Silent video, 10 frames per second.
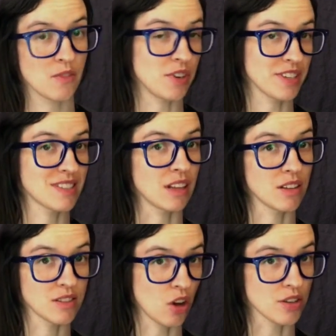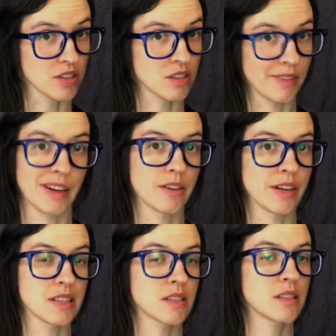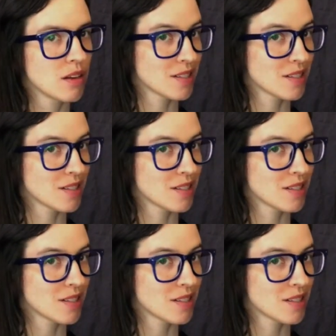varicella zoster virus.